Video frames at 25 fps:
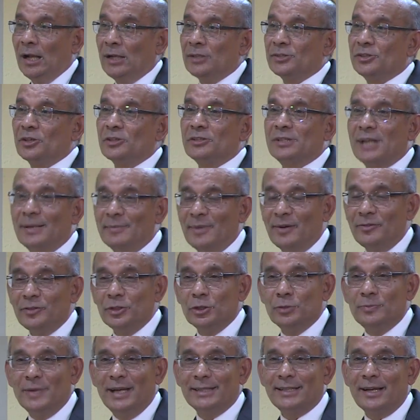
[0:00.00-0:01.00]
So some of
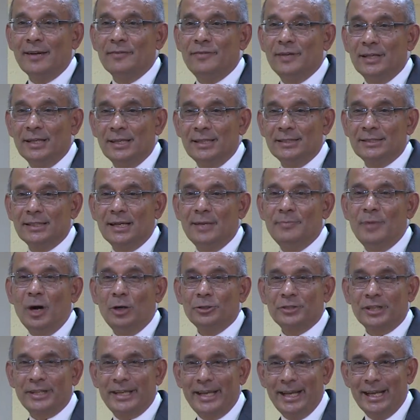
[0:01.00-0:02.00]
you might have heard
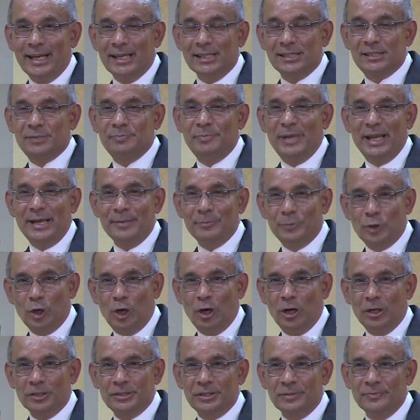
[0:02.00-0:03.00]
about a case being
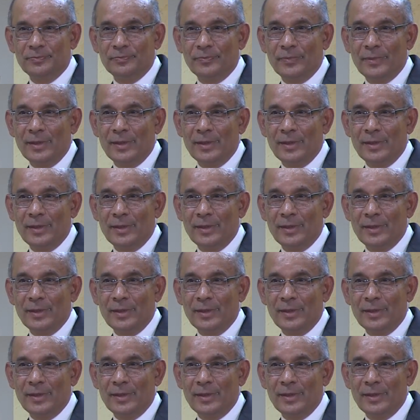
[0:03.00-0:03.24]
brought